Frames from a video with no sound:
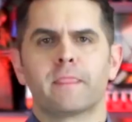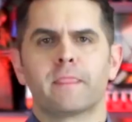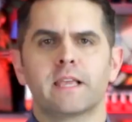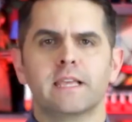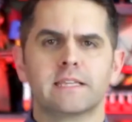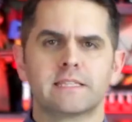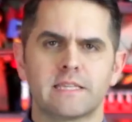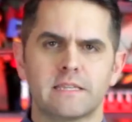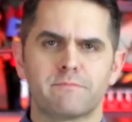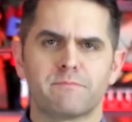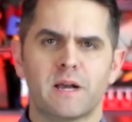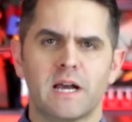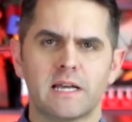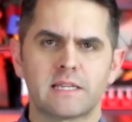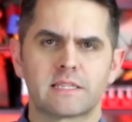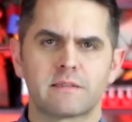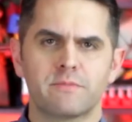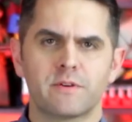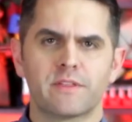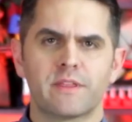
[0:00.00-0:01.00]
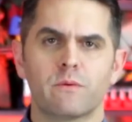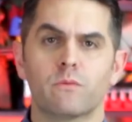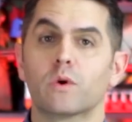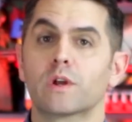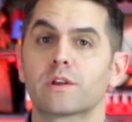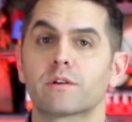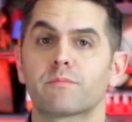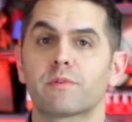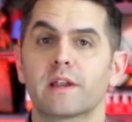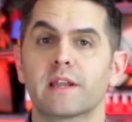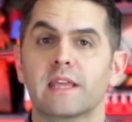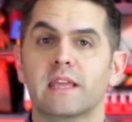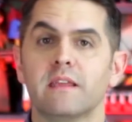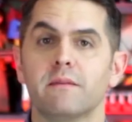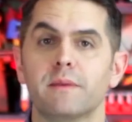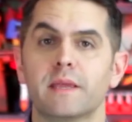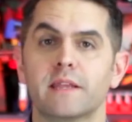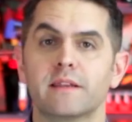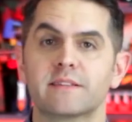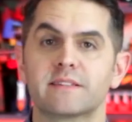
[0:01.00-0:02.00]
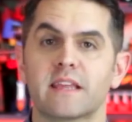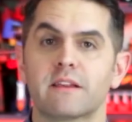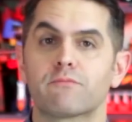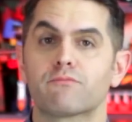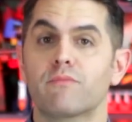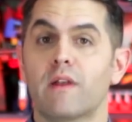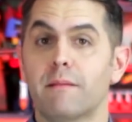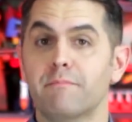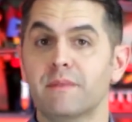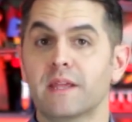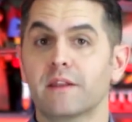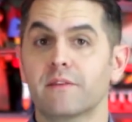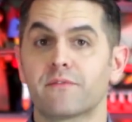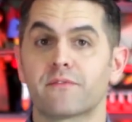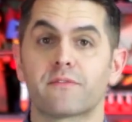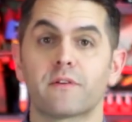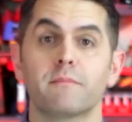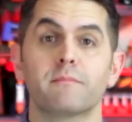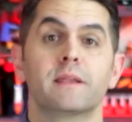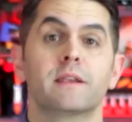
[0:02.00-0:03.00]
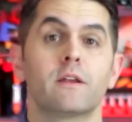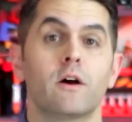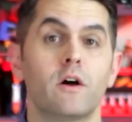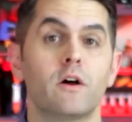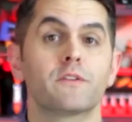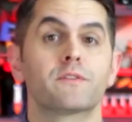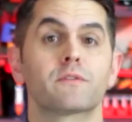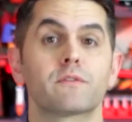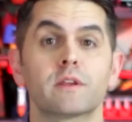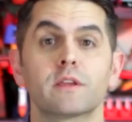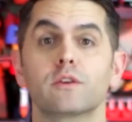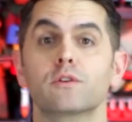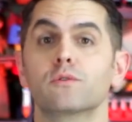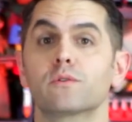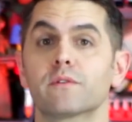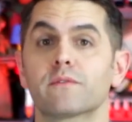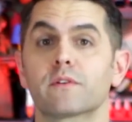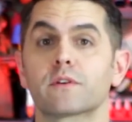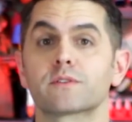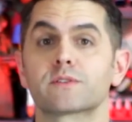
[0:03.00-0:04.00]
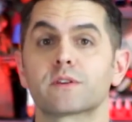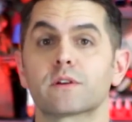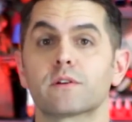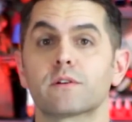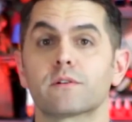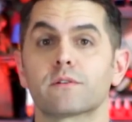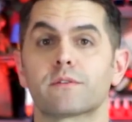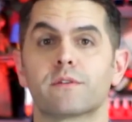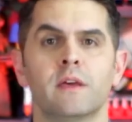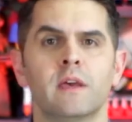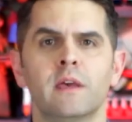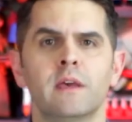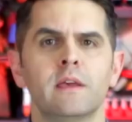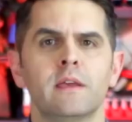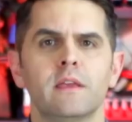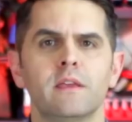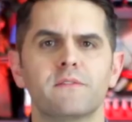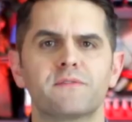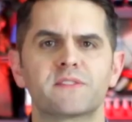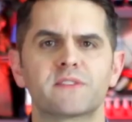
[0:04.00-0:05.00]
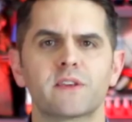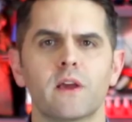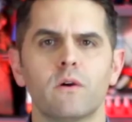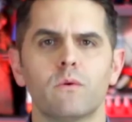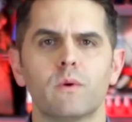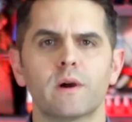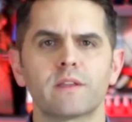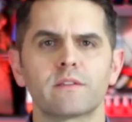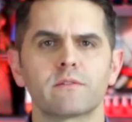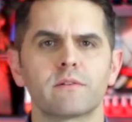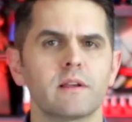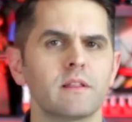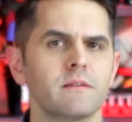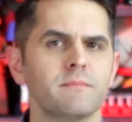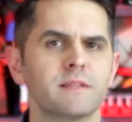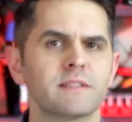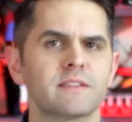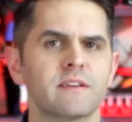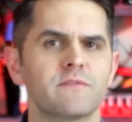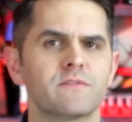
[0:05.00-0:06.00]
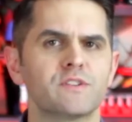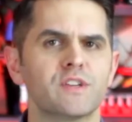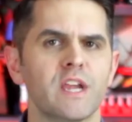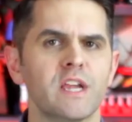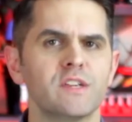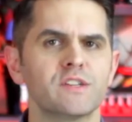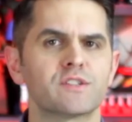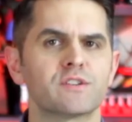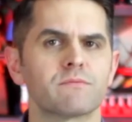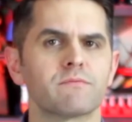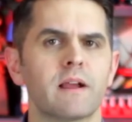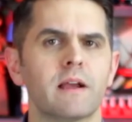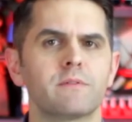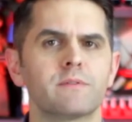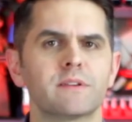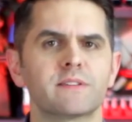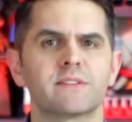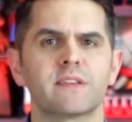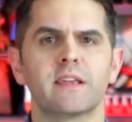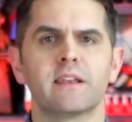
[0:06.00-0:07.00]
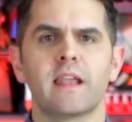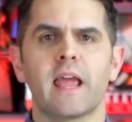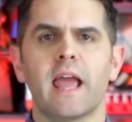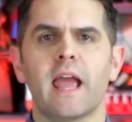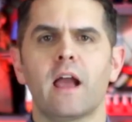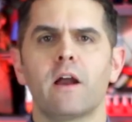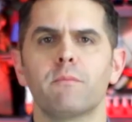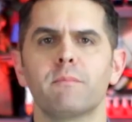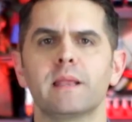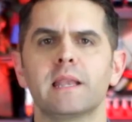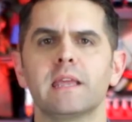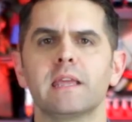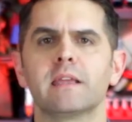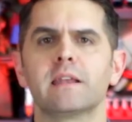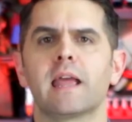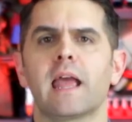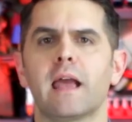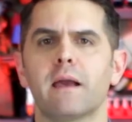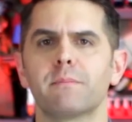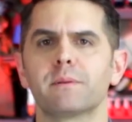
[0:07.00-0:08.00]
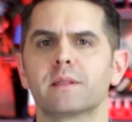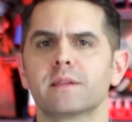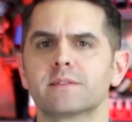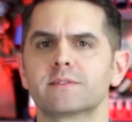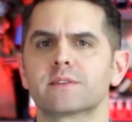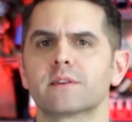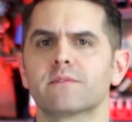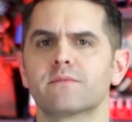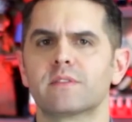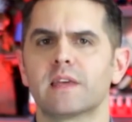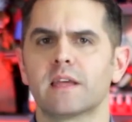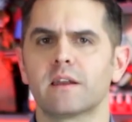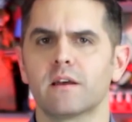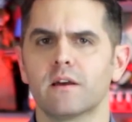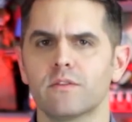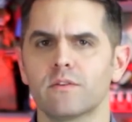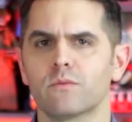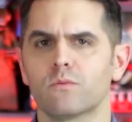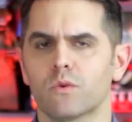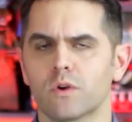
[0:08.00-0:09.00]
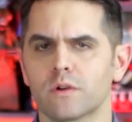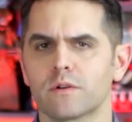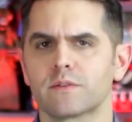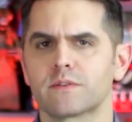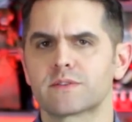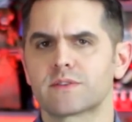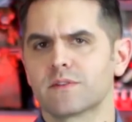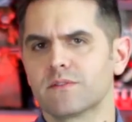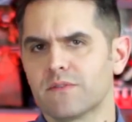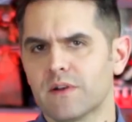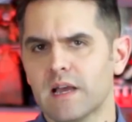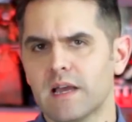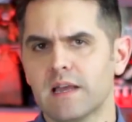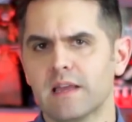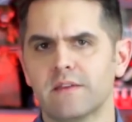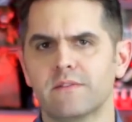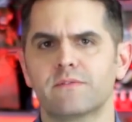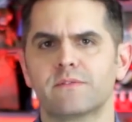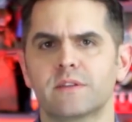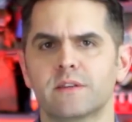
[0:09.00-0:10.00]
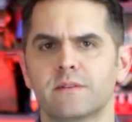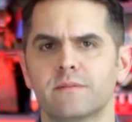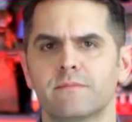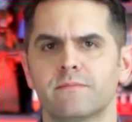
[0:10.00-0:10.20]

Is it possible that Wonder Bread He-Man is a remnant from an alternate universe Earth? If so, what other elements have changed around us, and how many inhabitants of that other world survived?